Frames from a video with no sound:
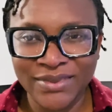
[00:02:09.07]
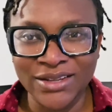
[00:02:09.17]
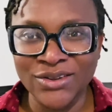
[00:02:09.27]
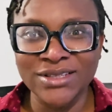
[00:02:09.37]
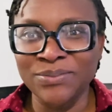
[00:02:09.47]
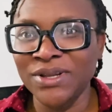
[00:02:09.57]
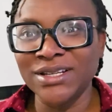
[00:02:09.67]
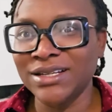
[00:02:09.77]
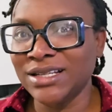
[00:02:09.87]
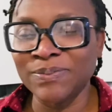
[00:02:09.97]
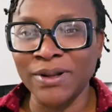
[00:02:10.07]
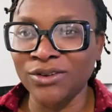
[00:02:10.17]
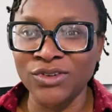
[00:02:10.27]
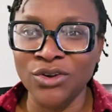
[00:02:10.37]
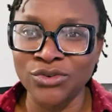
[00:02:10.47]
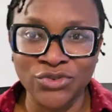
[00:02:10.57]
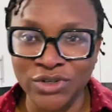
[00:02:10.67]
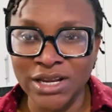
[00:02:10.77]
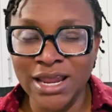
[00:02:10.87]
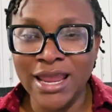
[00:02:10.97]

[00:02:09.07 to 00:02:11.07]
It's a big deal in this part of the country.